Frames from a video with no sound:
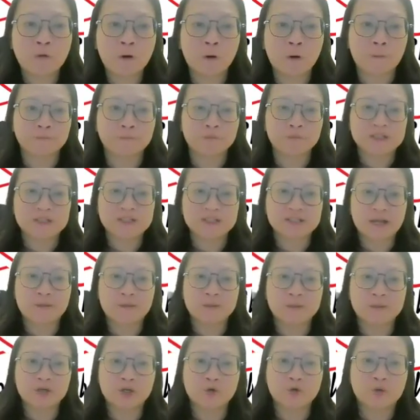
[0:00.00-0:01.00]
form the
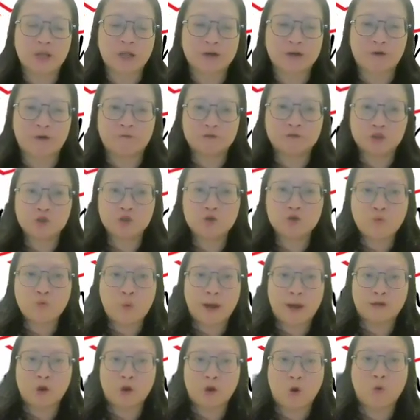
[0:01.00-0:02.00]
stable nuclide of
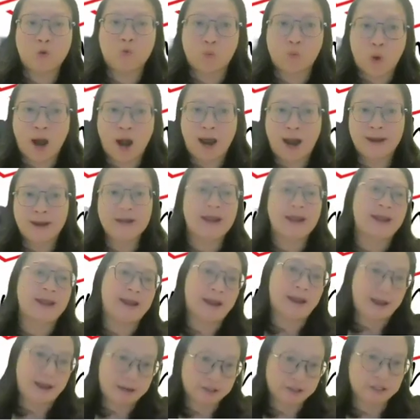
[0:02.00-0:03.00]

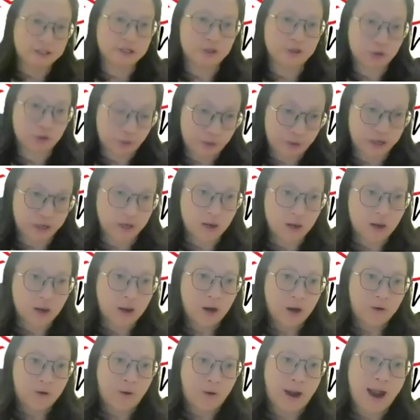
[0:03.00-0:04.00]
210Y83.
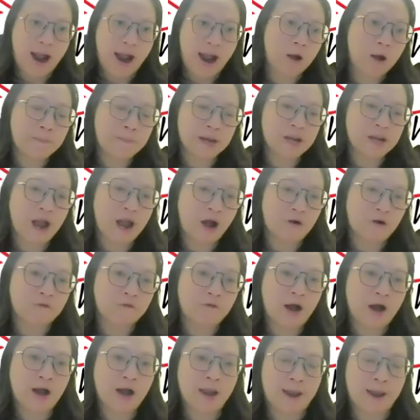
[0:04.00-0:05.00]
Right. How many
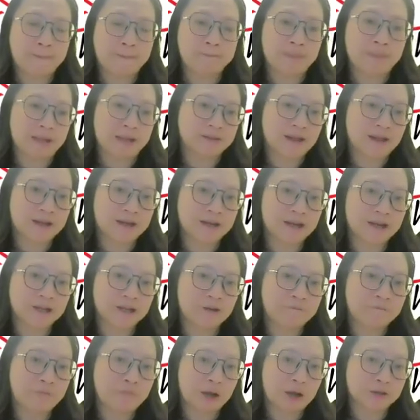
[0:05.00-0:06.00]
alpha and beta
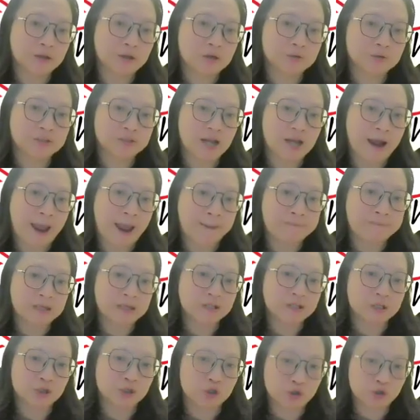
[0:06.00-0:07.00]
negative particles are
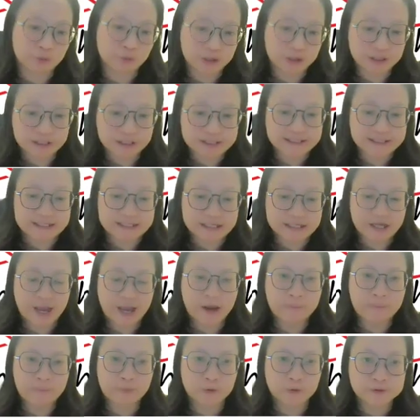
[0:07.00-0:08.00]
emitted during this
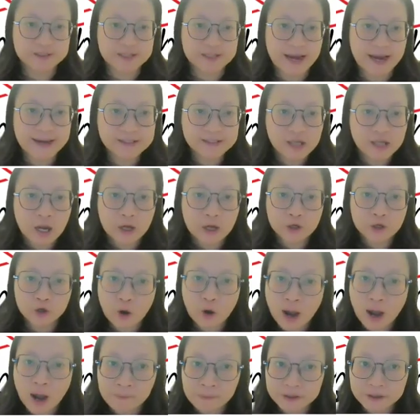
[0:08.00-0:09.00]
decay process? You
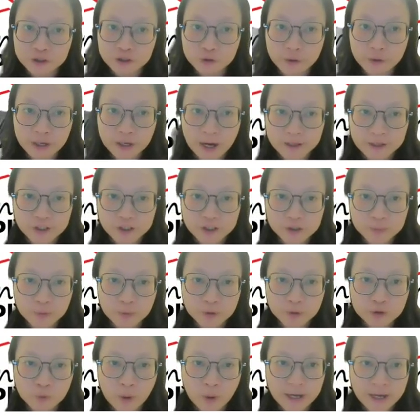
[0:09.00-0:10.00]
know how I do it? I just
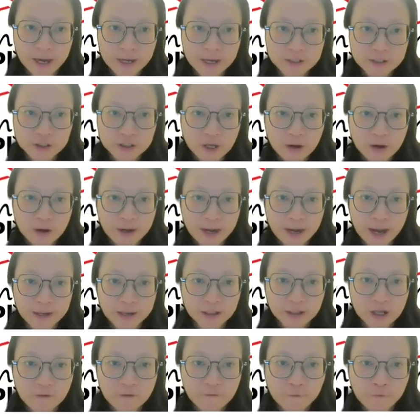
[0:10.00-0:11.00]
put
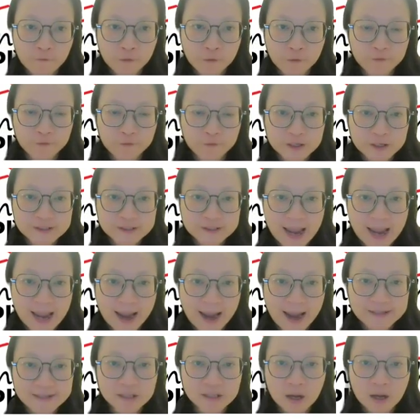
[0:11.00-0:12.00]
21884 first,
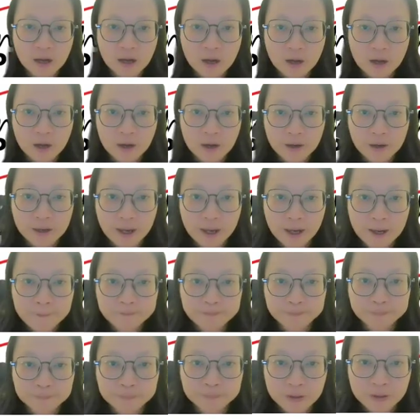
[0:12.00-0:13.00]
X.
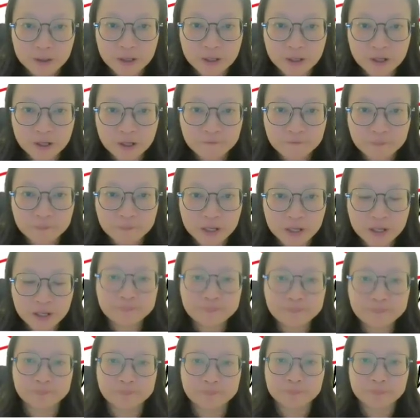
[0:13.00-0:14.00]
Yeah. Give
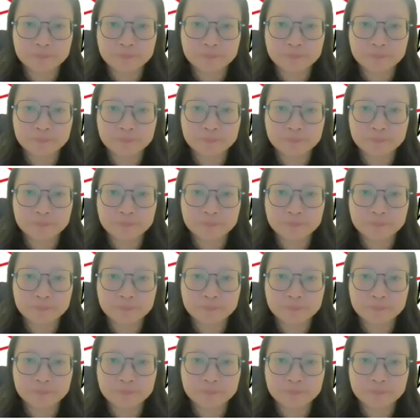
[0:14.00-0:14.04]
me